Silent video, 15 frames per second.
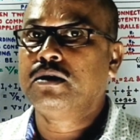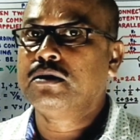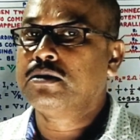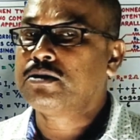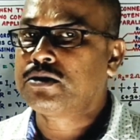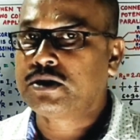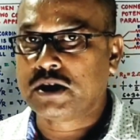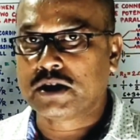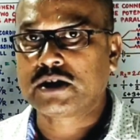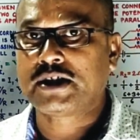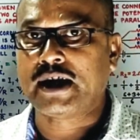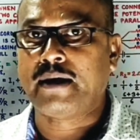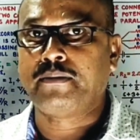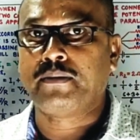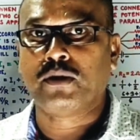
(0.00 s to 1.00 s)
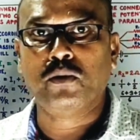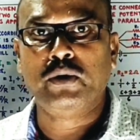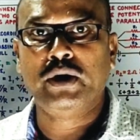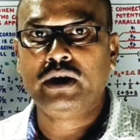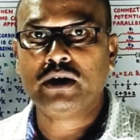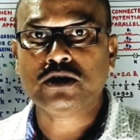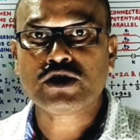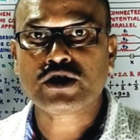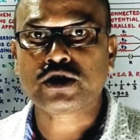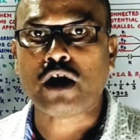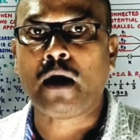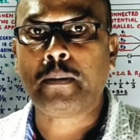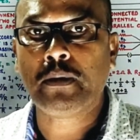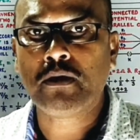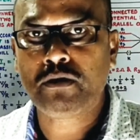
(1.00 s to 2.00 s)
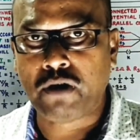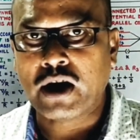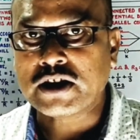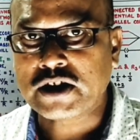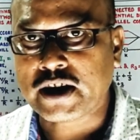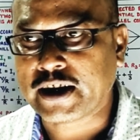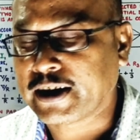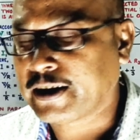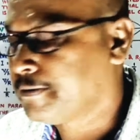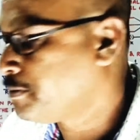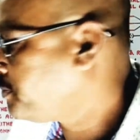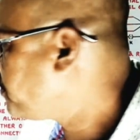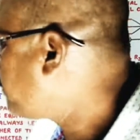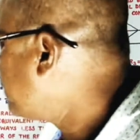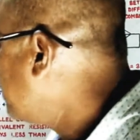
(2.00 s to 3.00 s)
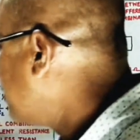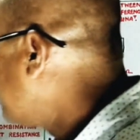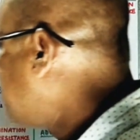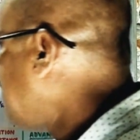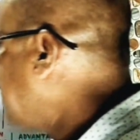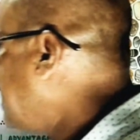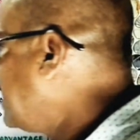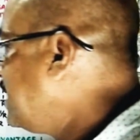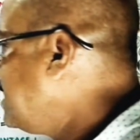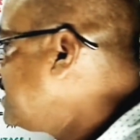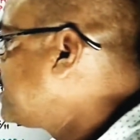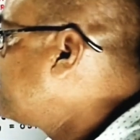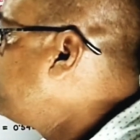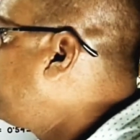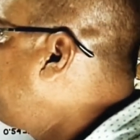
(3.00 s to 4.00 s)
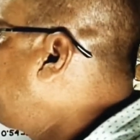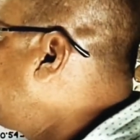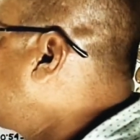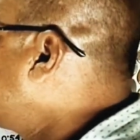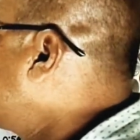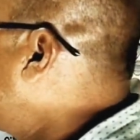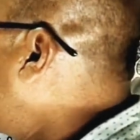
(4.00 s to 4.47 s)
system will stop functioning. The second disadvantage is